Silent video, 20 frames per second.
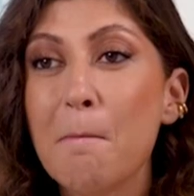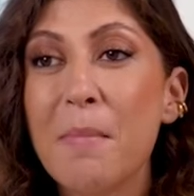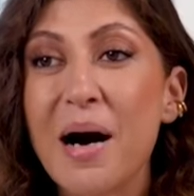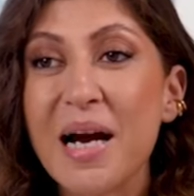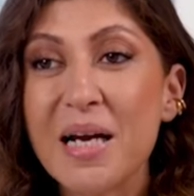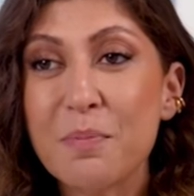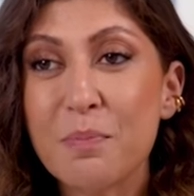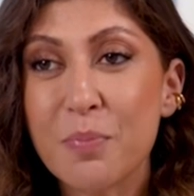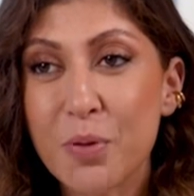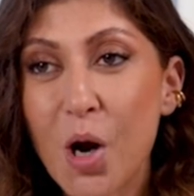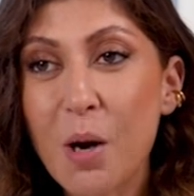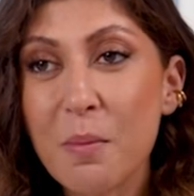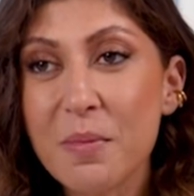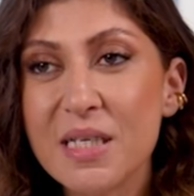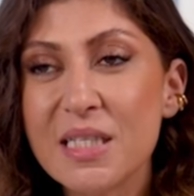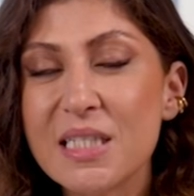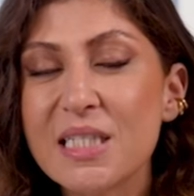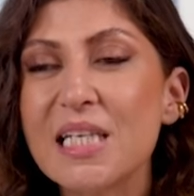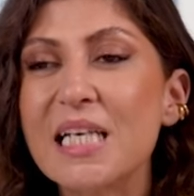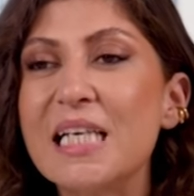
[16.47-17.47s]
My
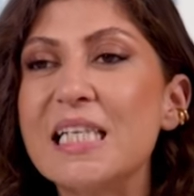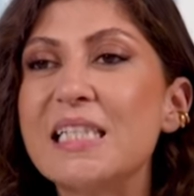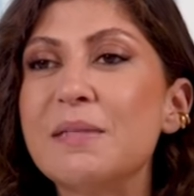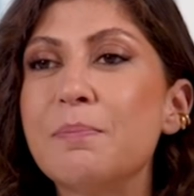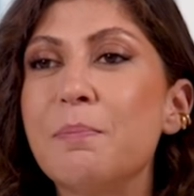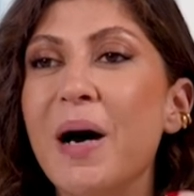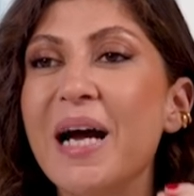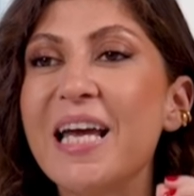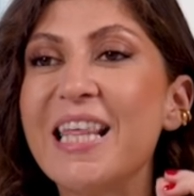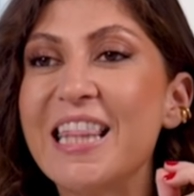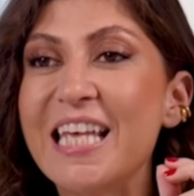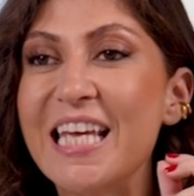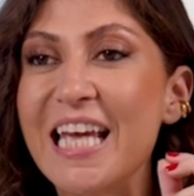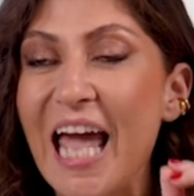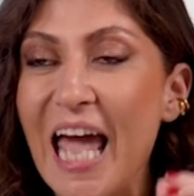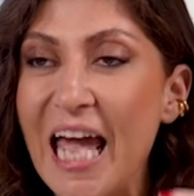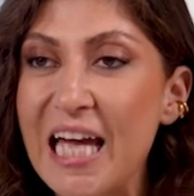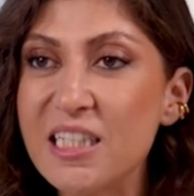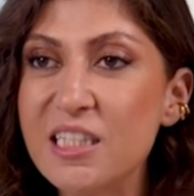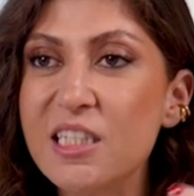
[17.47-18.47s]
promise is by the
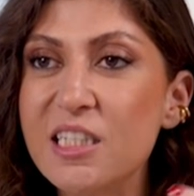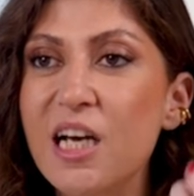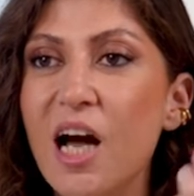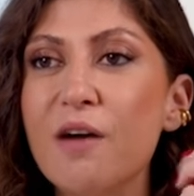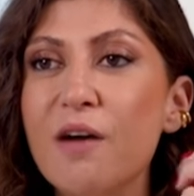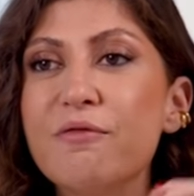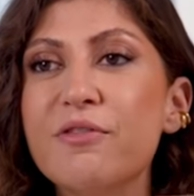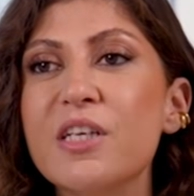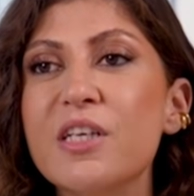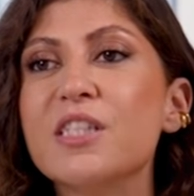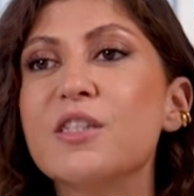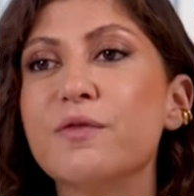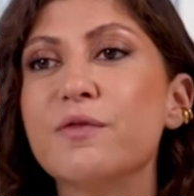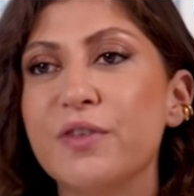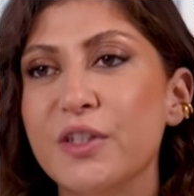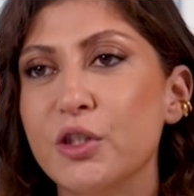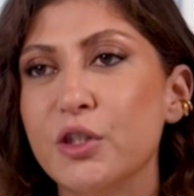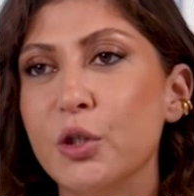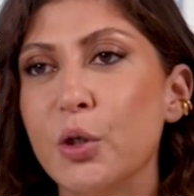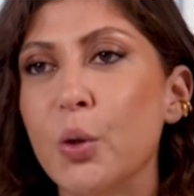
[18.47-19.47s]
end of this
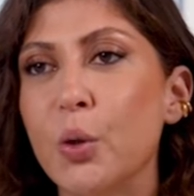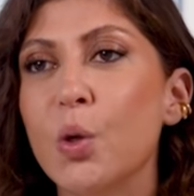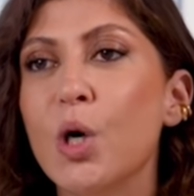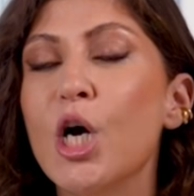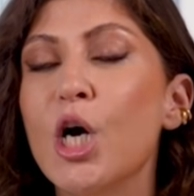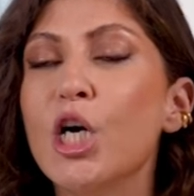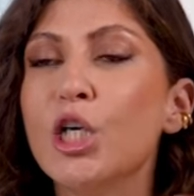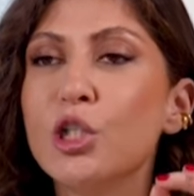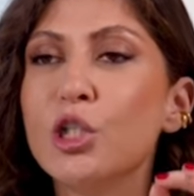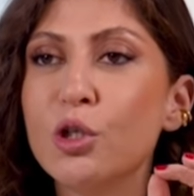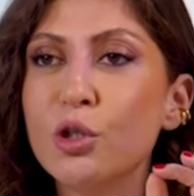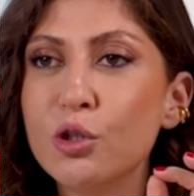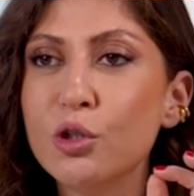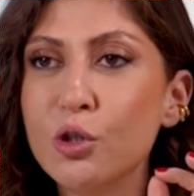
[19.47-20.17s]
video, you'll